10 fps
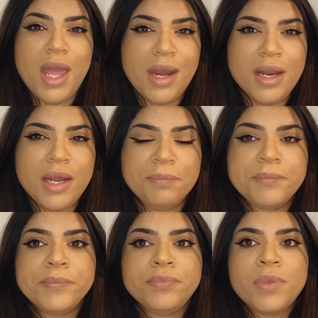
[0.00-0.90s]
in it,
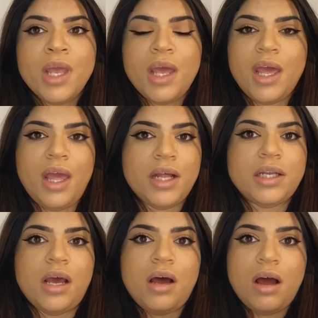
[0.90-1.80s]
and
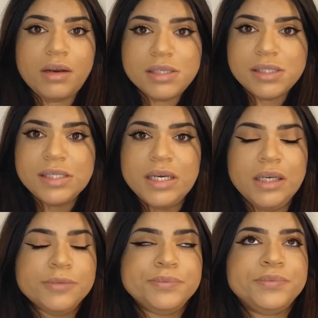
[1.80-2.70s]

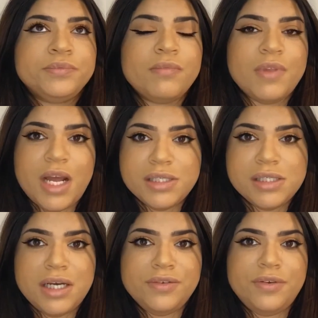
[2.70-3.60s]
honestly that
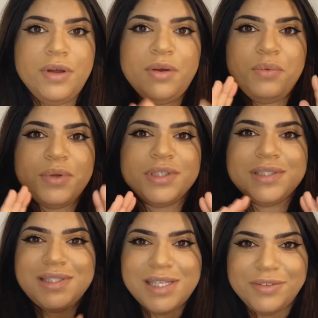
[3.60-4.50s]
stuff will
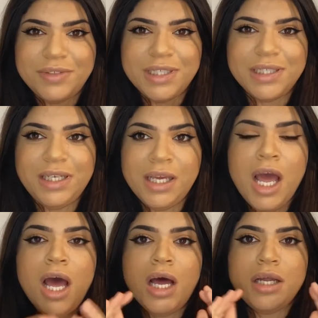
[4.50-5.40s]
definitely
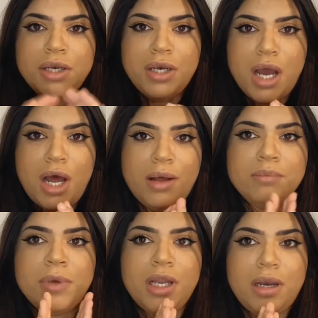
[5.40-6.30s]

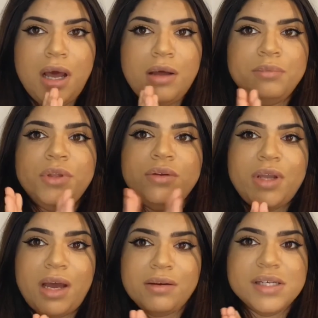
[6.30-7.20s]
numb you
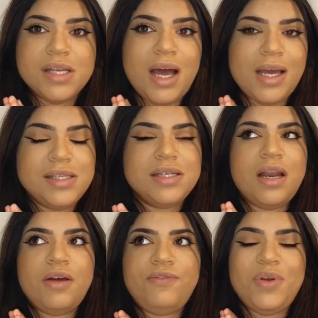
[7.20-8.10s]
down, because I did
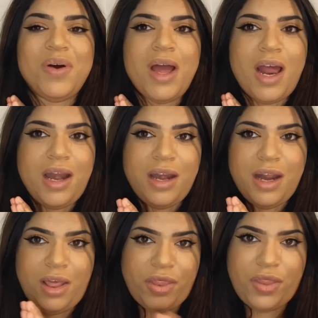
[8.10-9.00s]
not feel
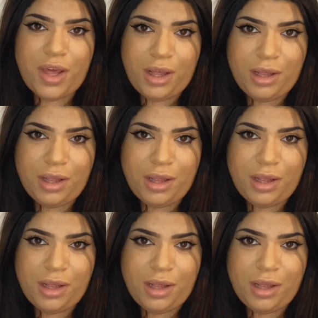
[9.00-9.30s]
anything.